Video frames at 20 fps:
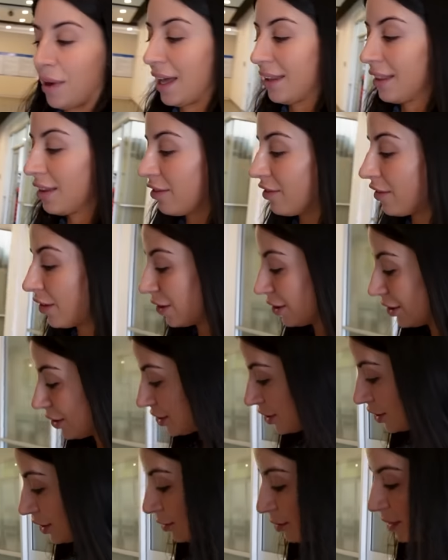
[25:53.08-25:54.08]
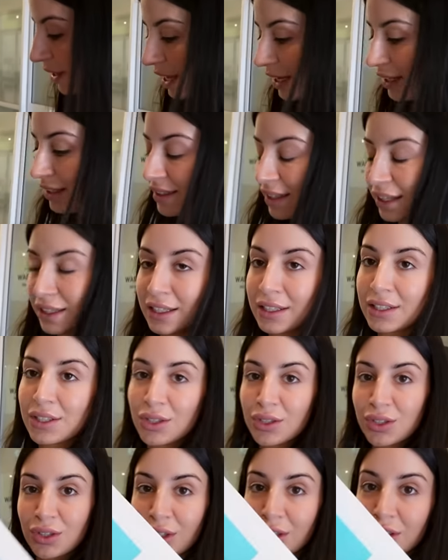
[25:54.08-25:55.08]
at the photo shoot place. I need to
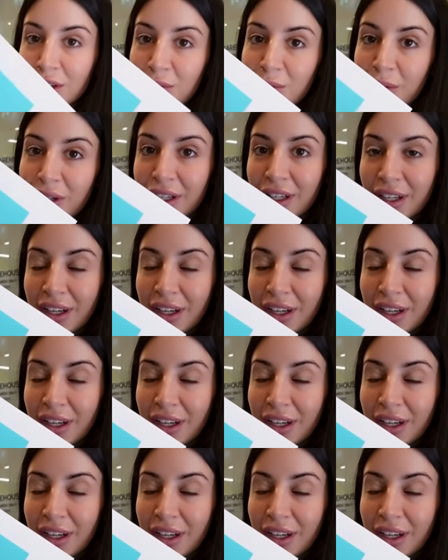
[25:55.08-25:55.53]
show you what